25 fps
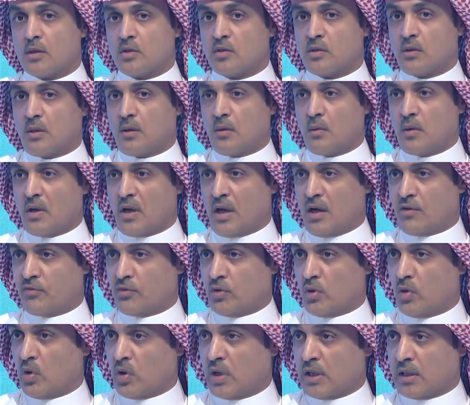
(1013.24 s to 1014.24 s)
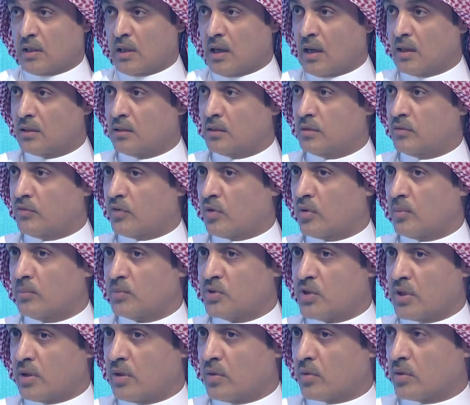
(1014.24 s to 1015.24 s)
So we have to look at it from
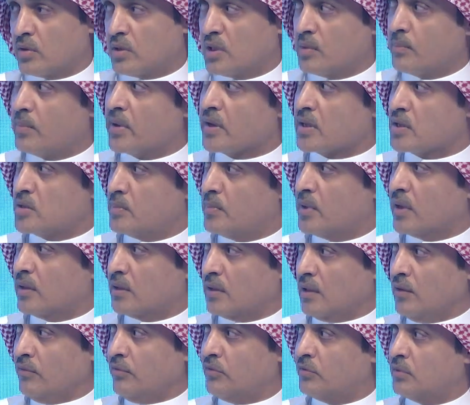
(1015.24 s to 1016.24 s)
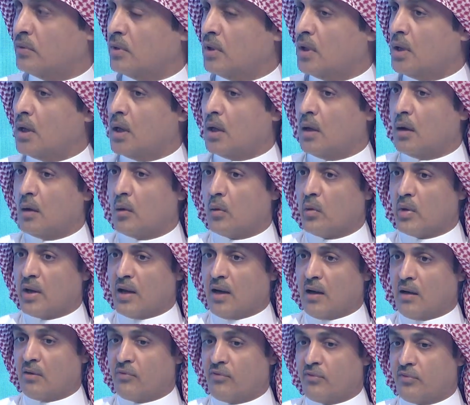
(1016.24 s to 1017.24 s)
security perspective. We
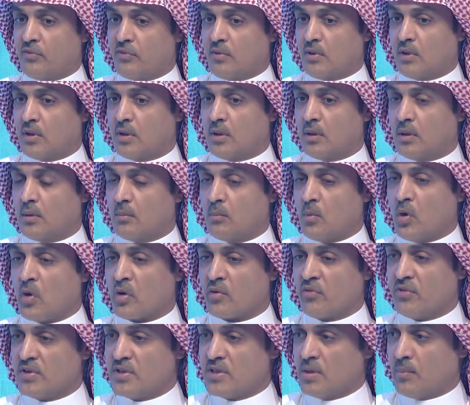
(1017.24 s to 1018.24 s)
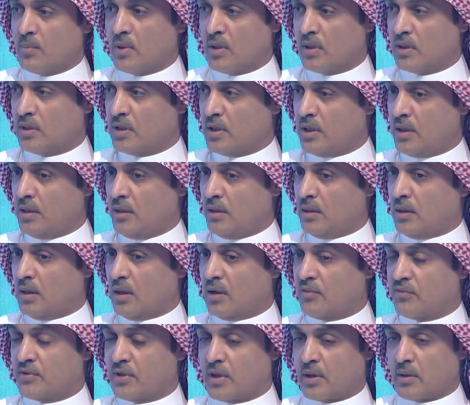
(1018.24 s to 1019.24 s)
have more visibility
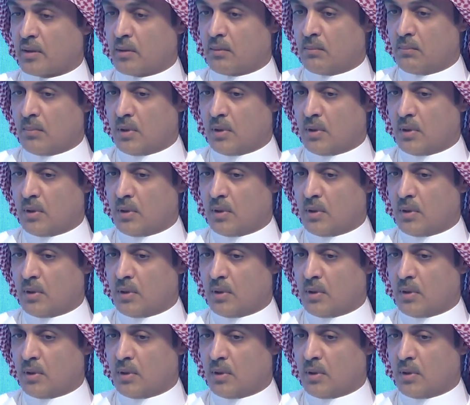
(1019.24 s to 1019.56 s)
after